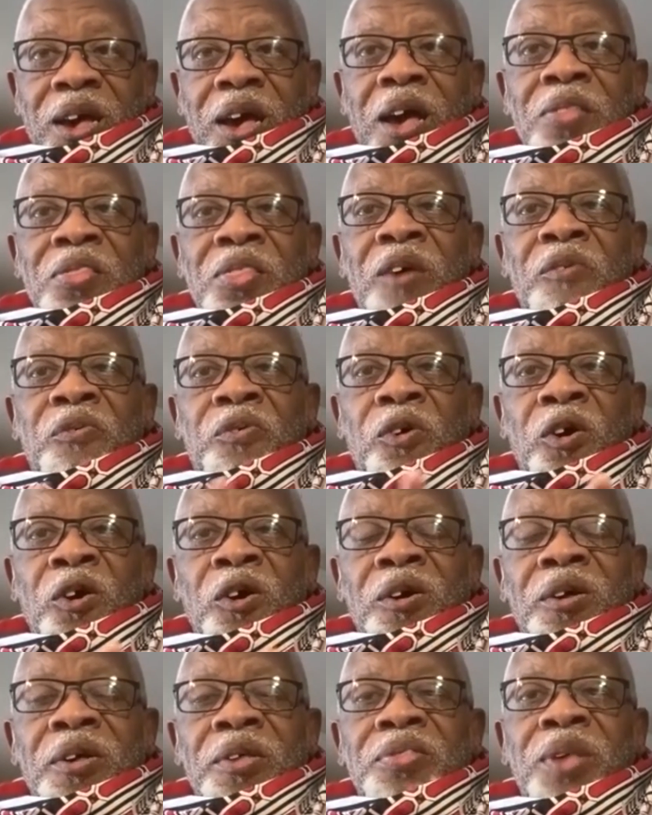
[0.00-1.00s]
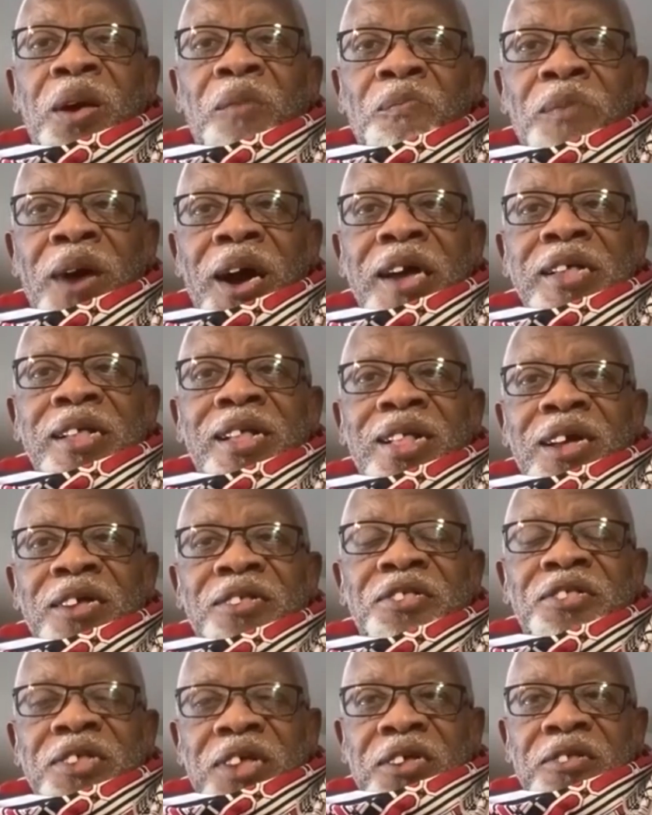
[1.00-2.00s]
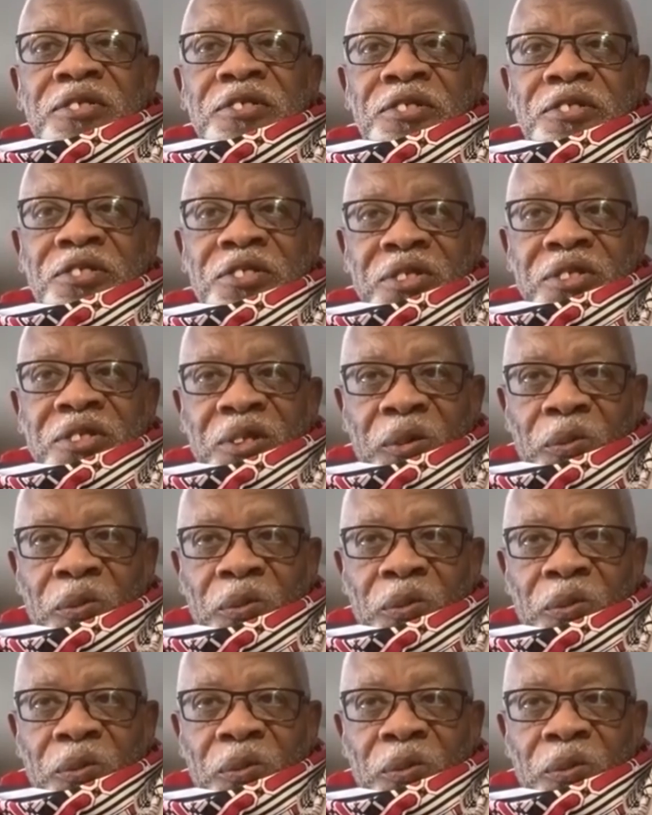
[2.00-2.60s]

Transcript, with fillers: And therefore, the mindlessness